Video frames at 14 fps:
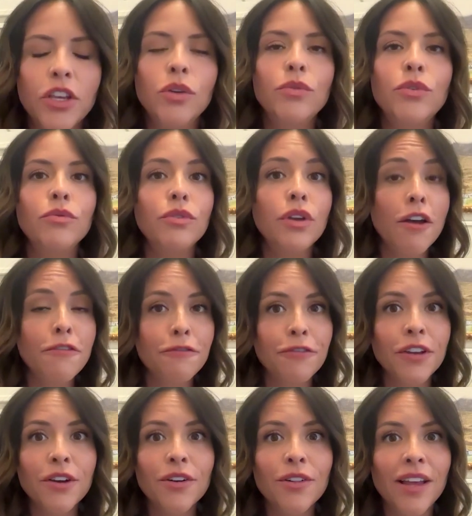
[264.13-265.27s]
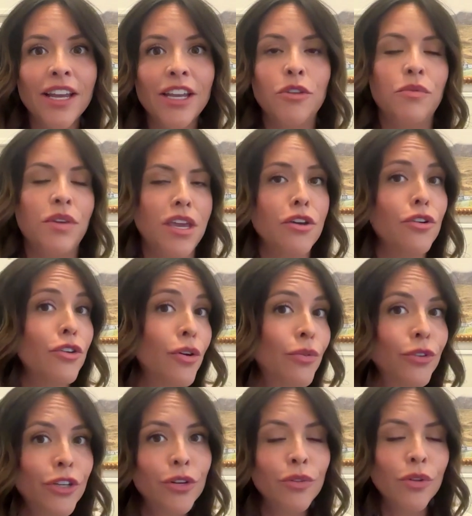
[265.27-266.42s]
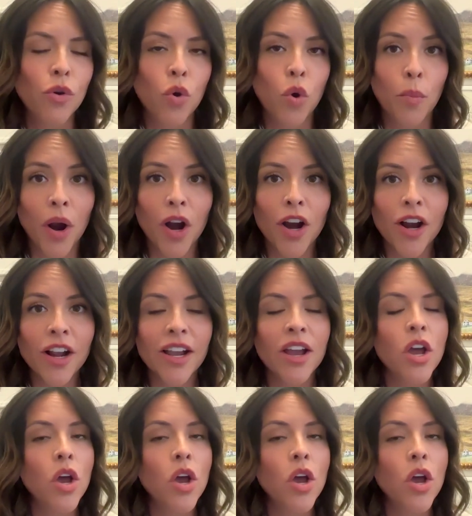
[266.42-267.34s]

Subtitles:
You do not feel like you can't go to your local park